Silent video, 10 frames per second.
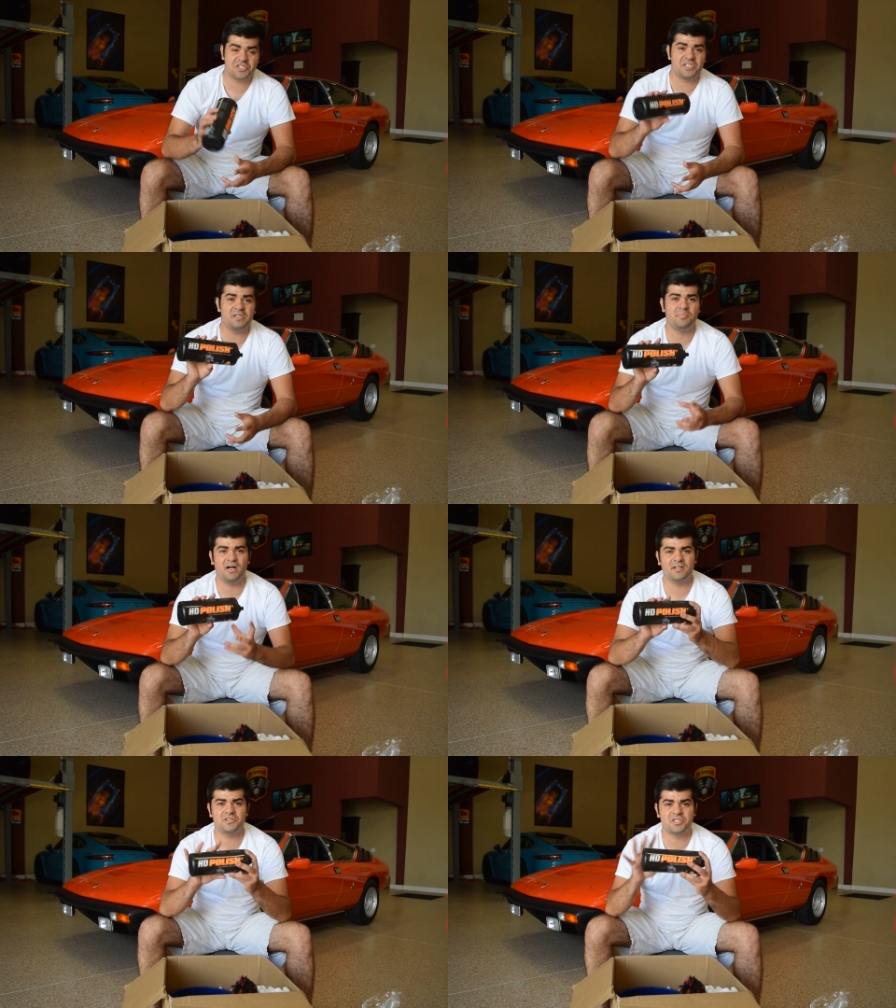HD
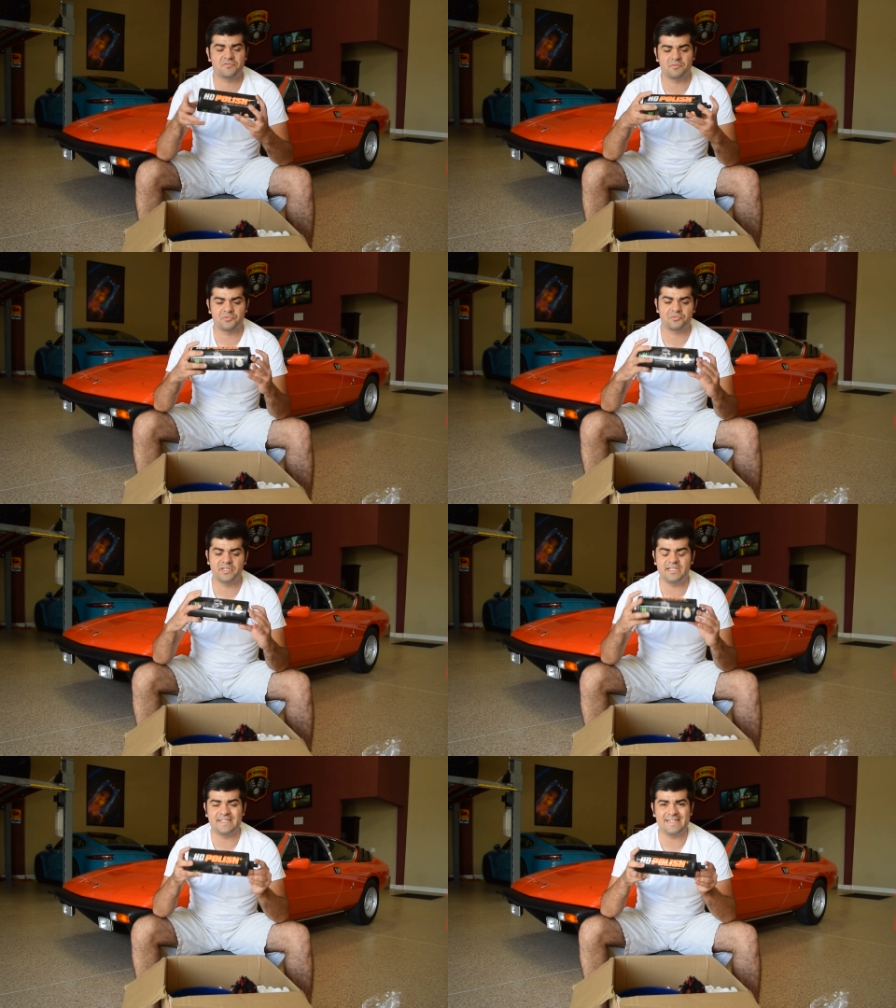polish from
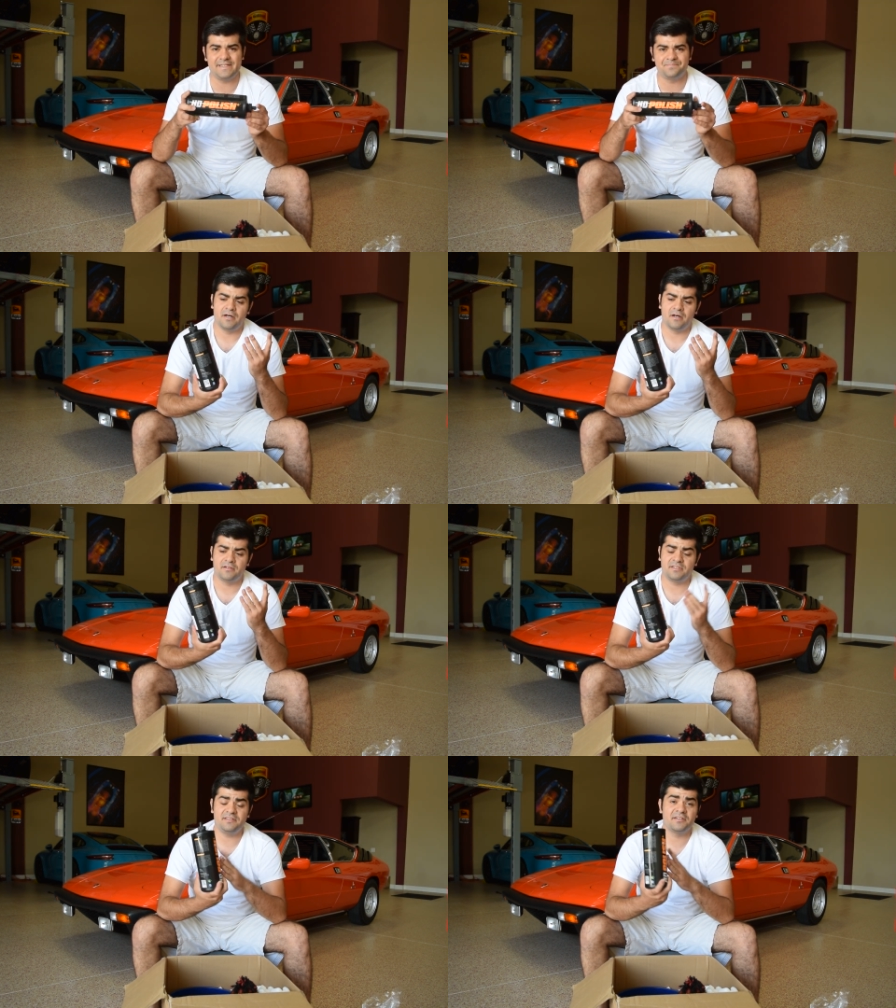3D.
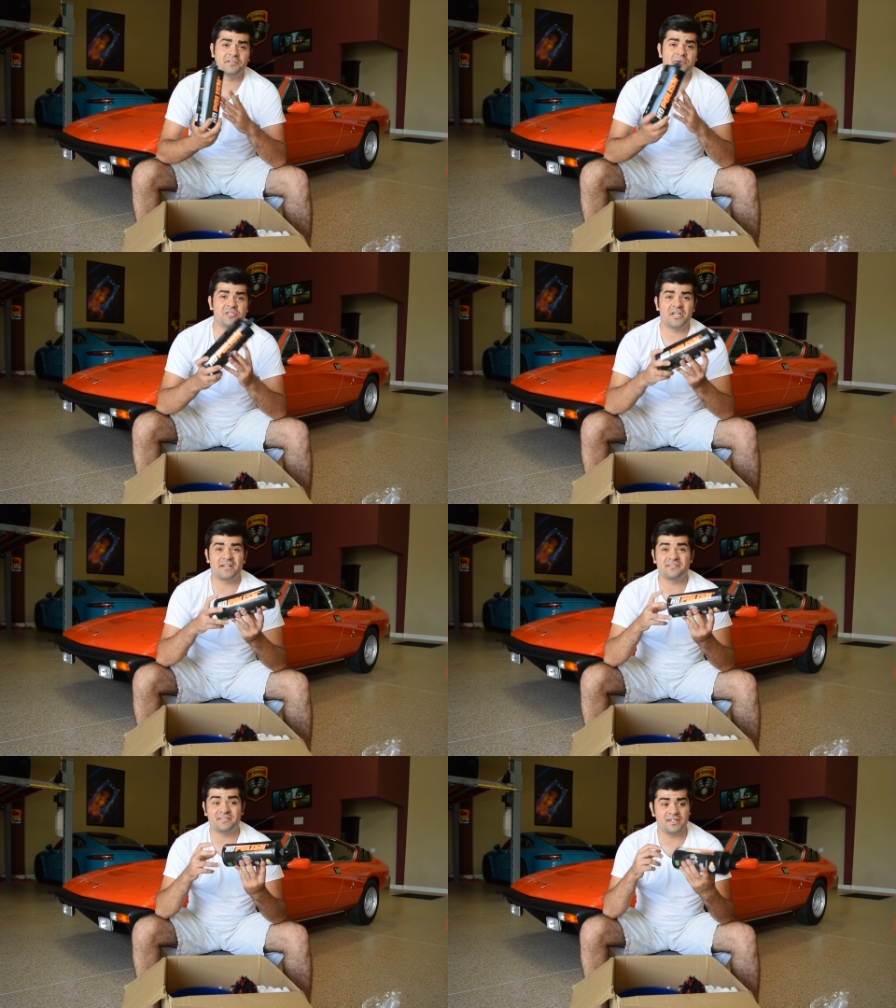Detailed Image
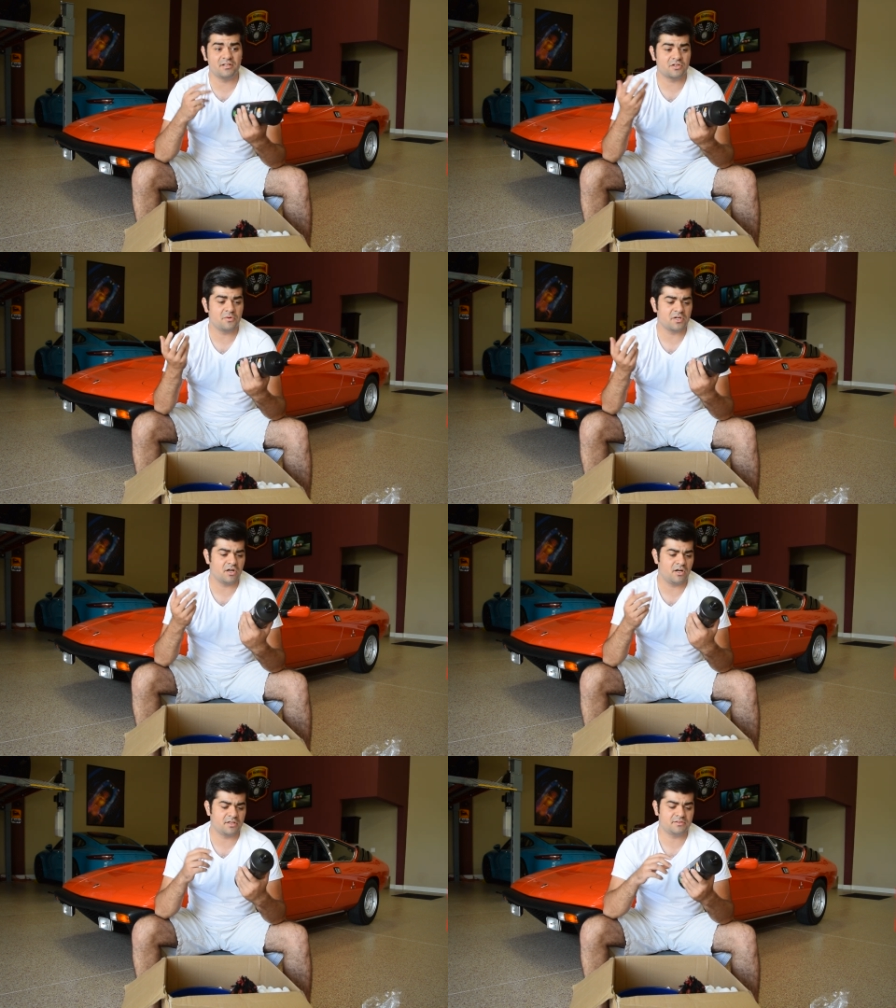had a sale going
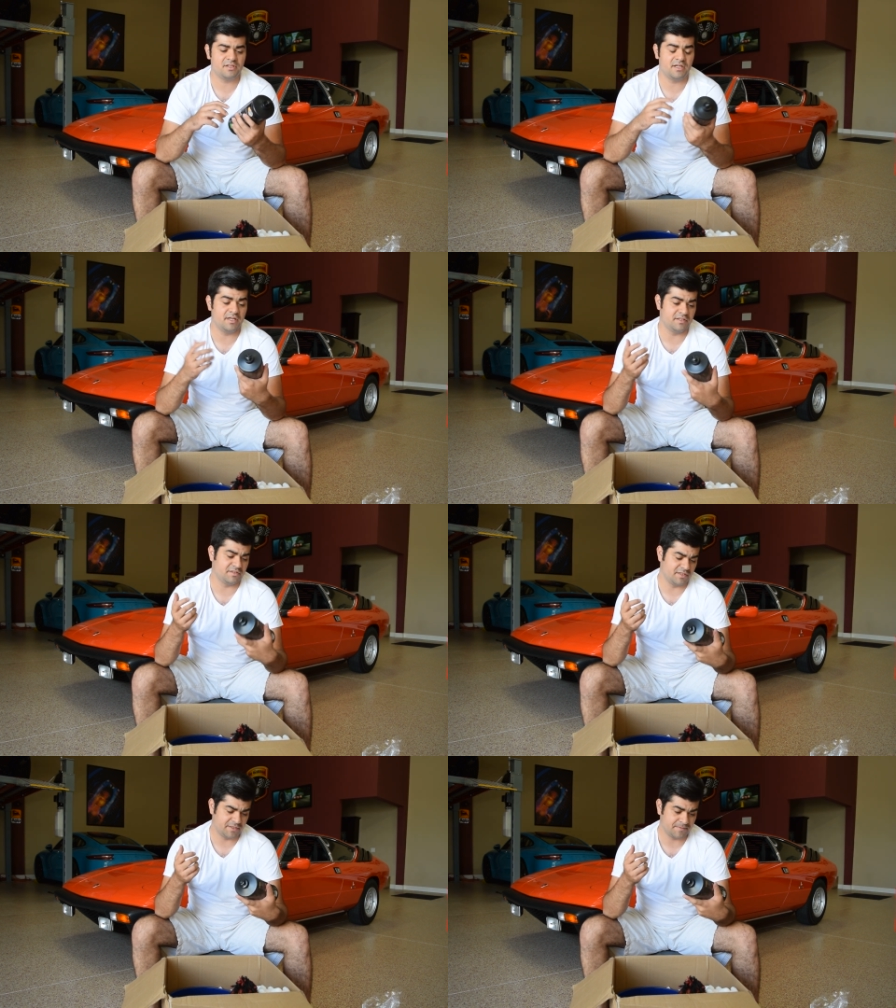on,
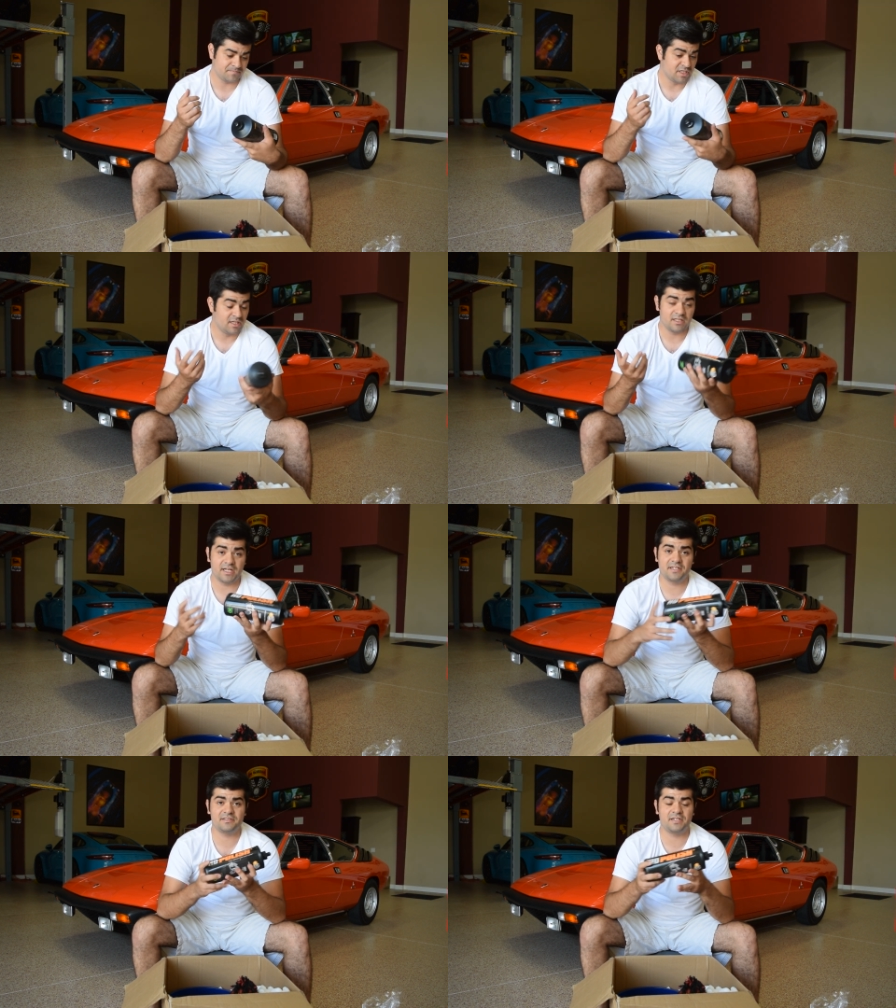and uh,
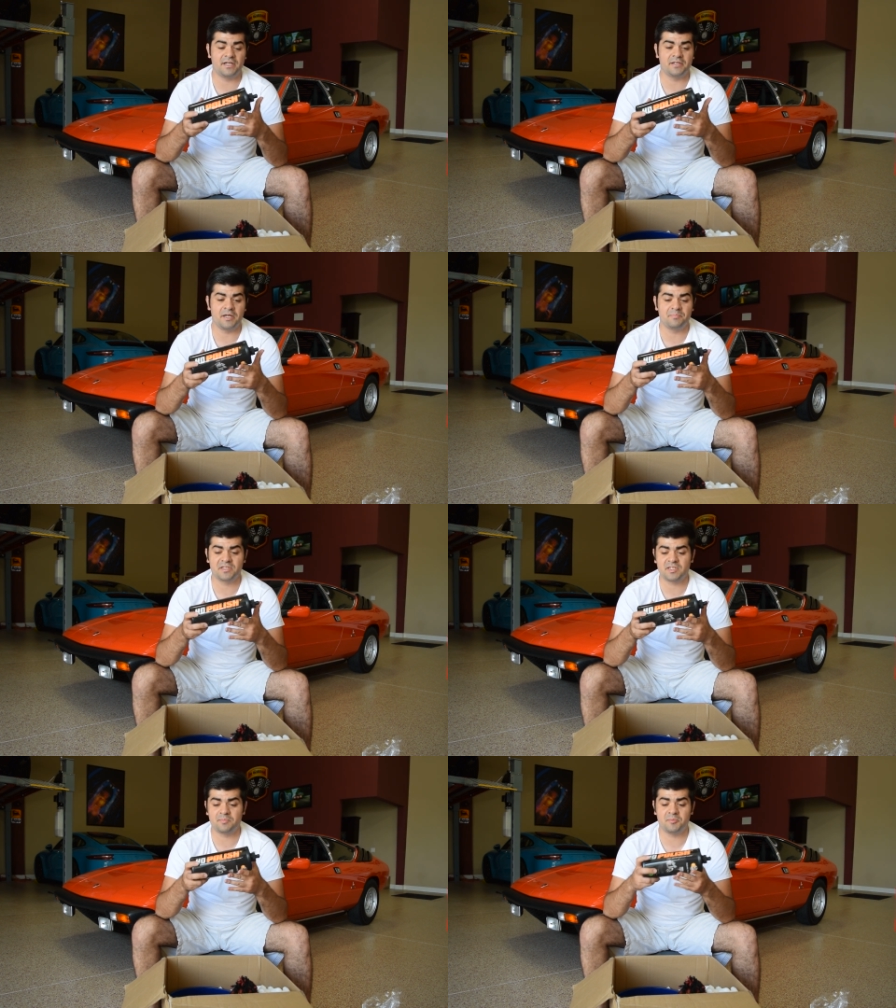like I said, I, I
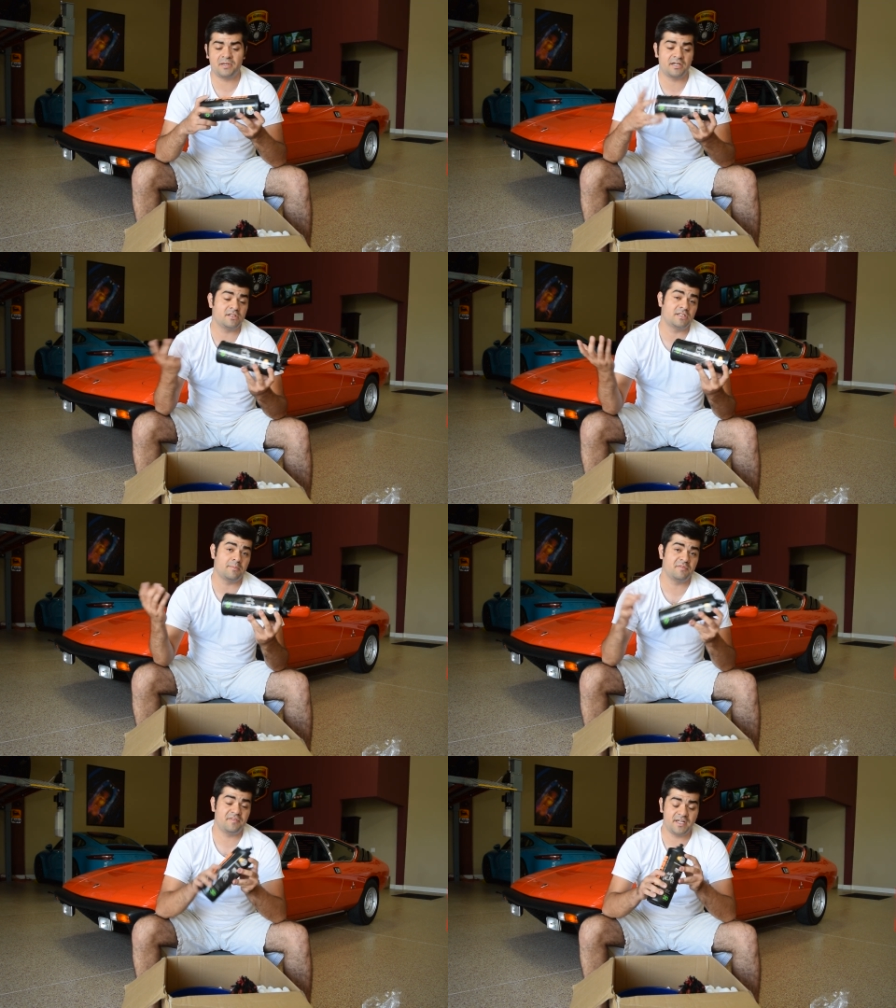picked up a bottle and
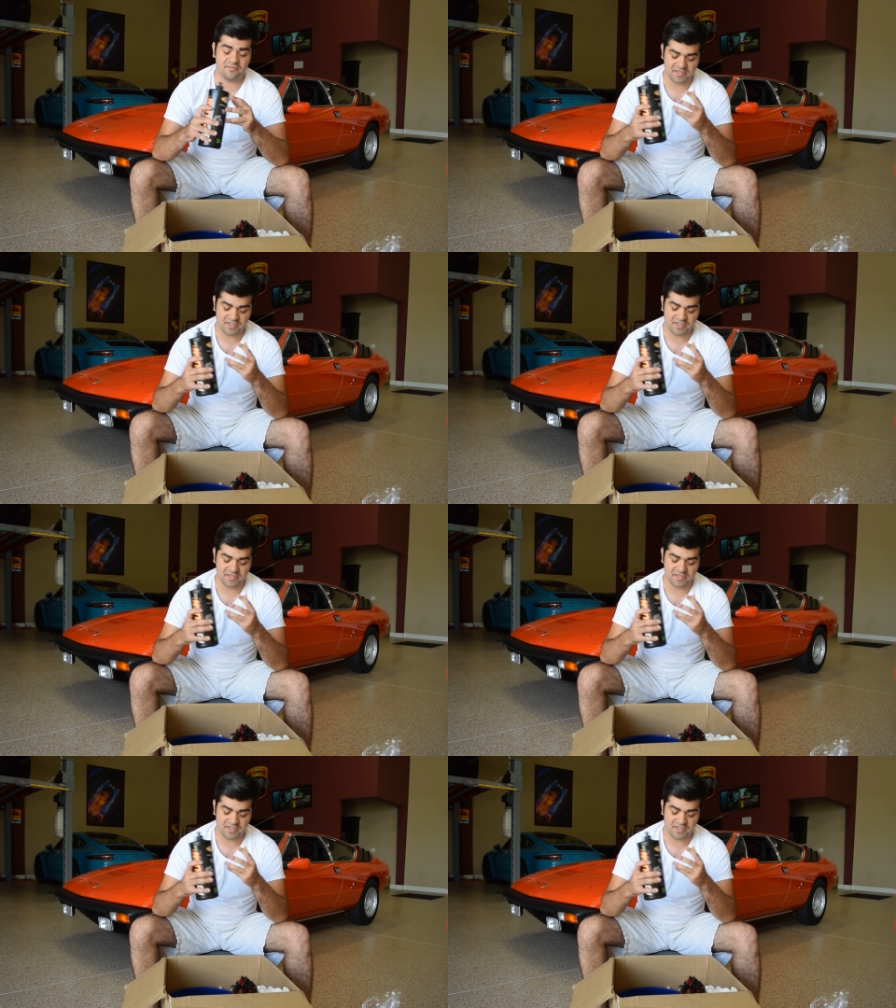I'm a fan of